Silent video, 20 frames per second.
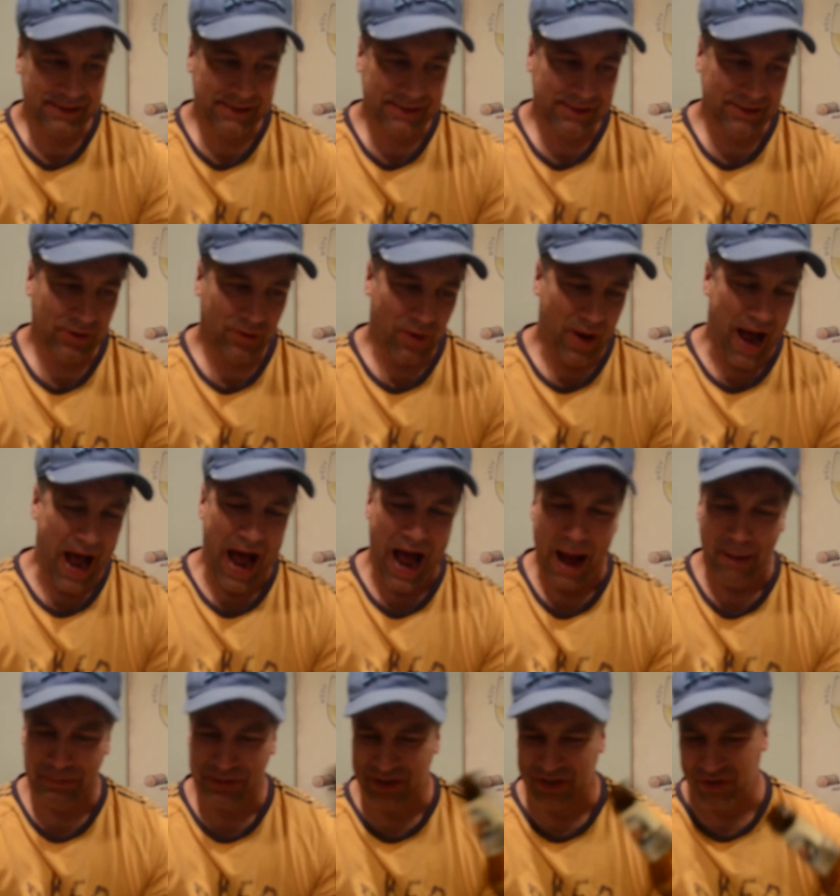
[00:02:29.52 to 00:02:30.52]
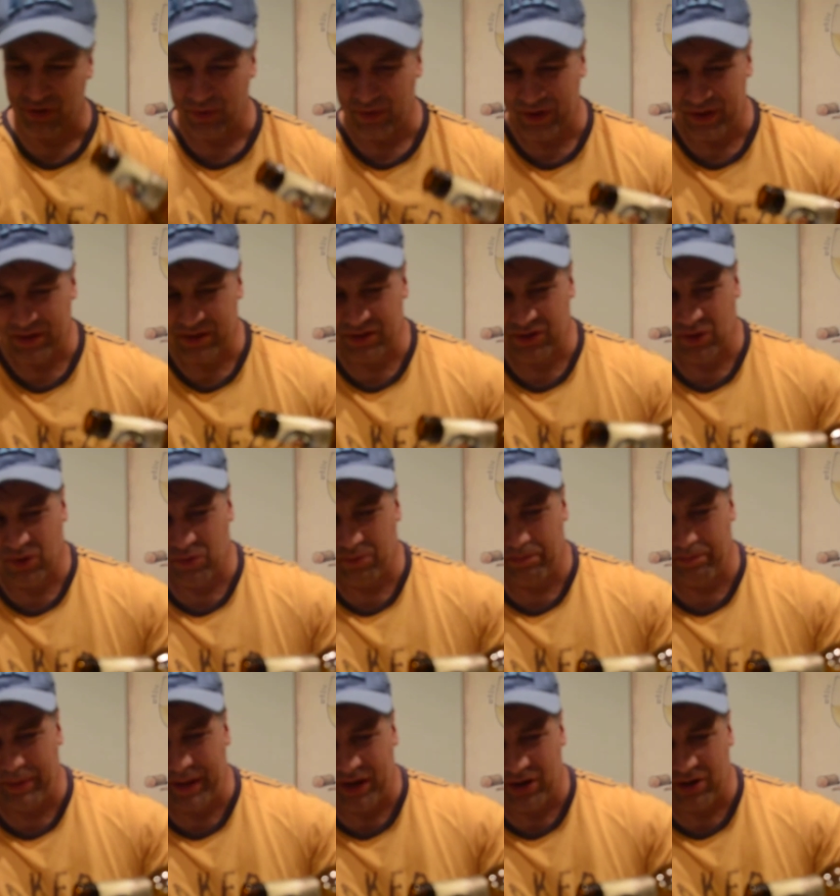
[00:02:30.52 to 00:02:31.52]
There's no hops to it. There's no
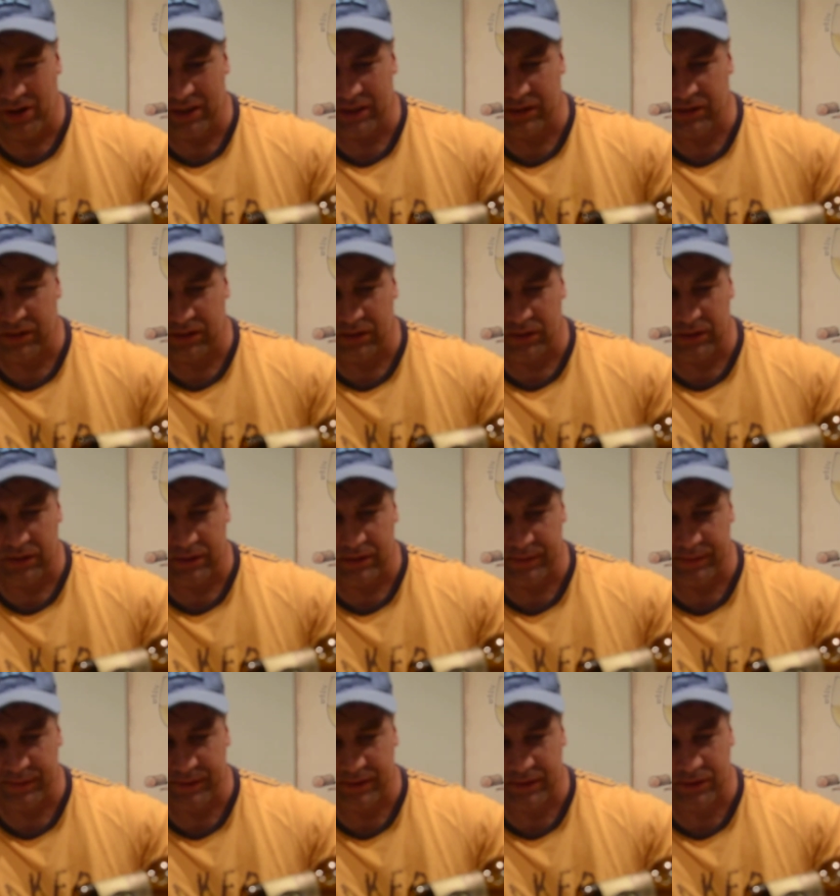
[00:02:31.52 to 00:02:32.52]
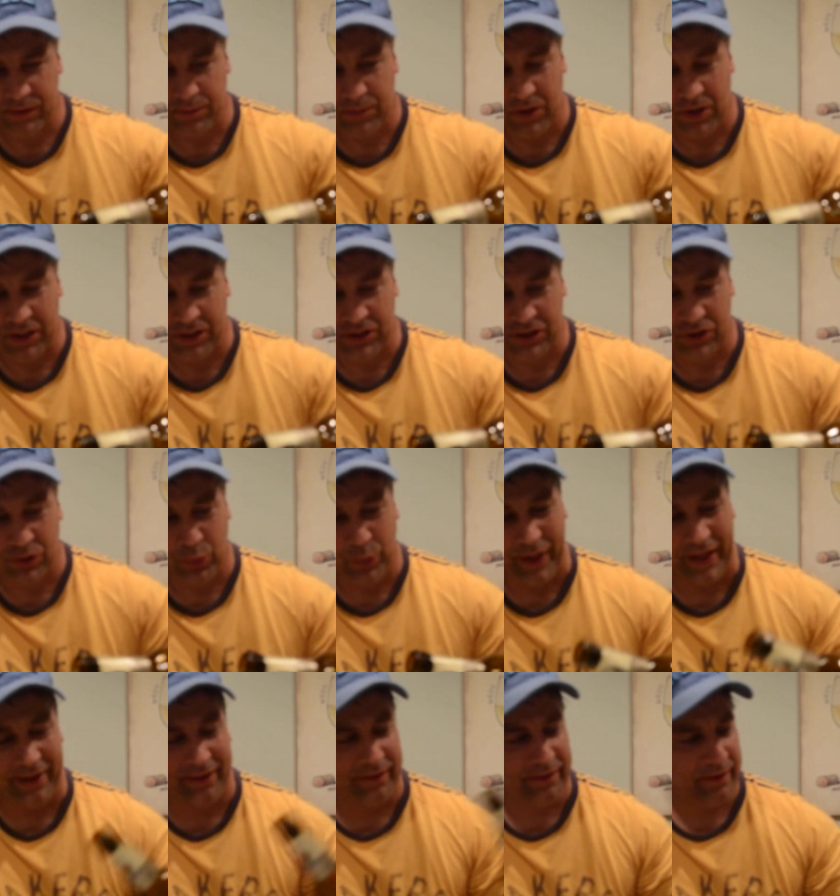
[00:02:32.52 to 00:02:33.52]
bitterness to it. It's pretty
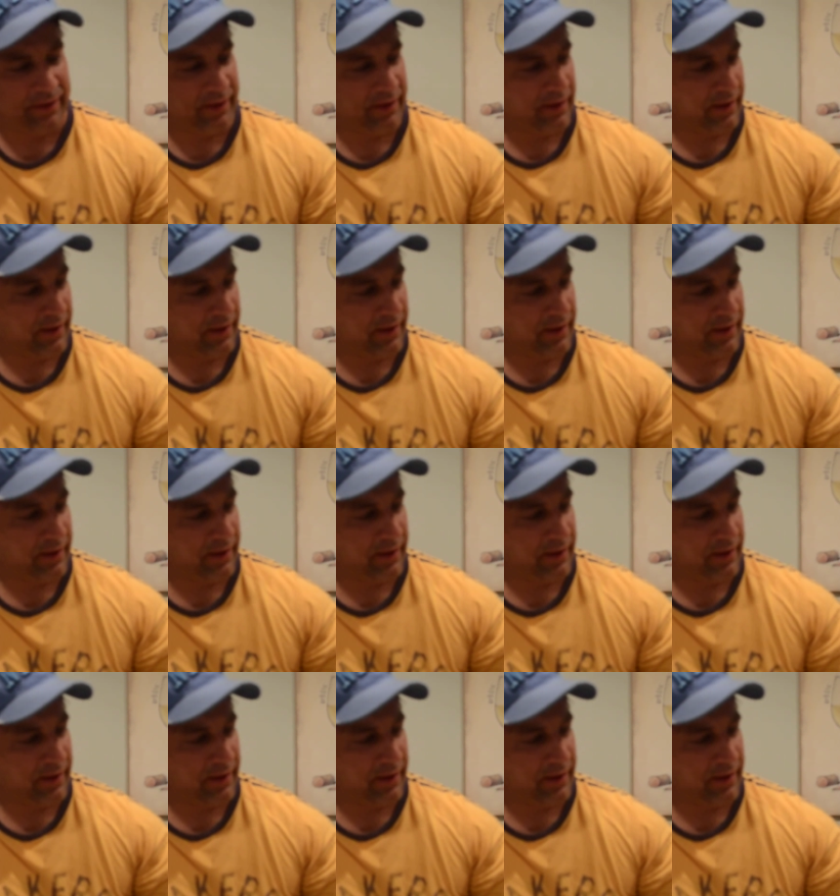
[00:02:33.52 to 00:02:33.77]
sweet.